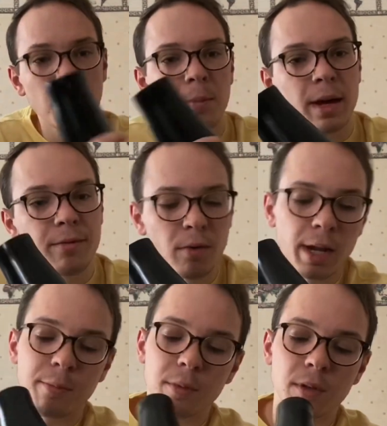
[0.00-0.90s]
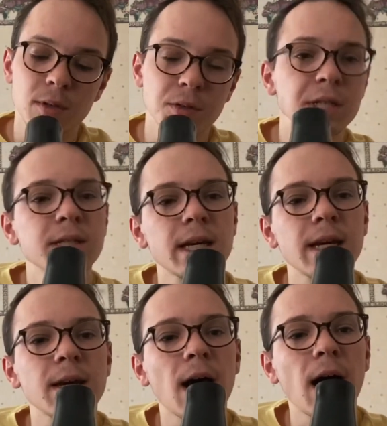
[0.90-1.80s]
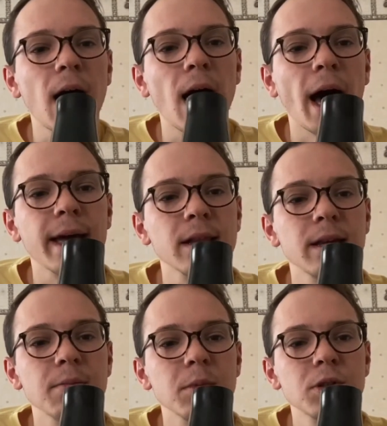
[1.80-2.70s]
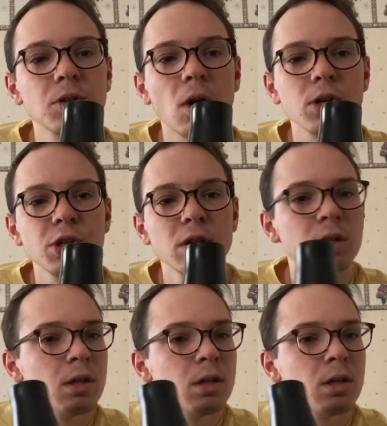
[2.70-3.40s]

My frame uses a I-limb charger.